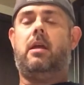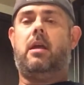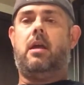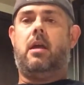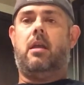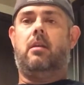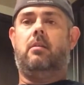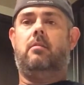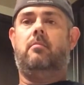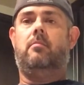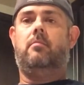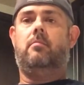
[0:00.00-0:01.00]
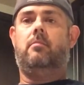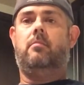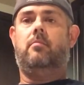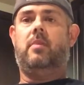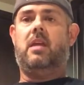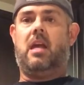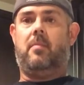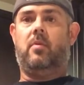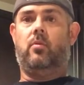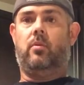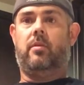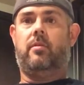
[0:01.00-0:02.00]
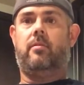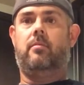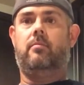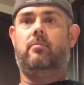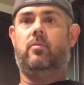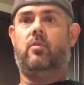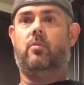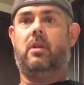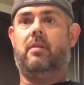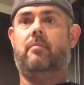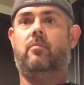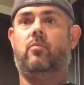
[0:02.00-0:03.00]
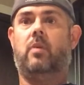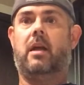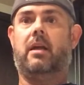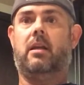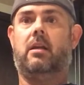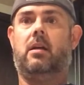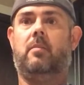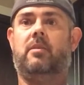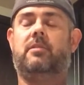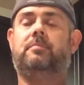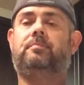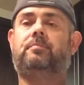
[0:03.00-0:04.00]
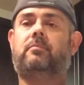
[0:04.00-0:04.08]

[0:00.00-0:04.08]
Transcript: and be happy with what I can accomplish.